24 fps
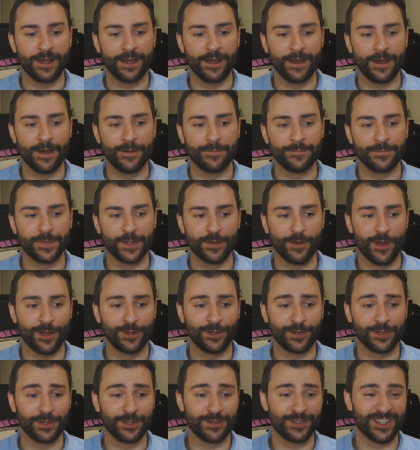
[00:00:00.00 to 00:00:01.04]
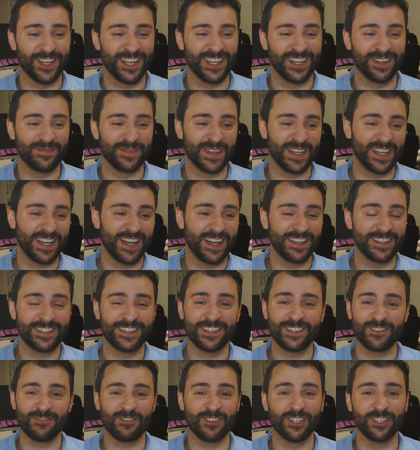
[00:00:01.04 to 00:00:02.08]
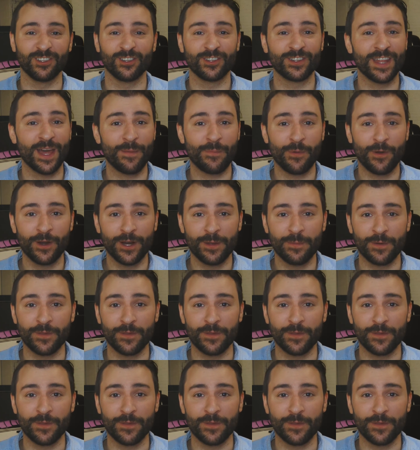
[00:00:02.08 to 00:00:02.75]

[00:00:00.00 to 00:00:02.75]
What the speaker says: I look at their site and I'm like, this doesn't really look that pretty,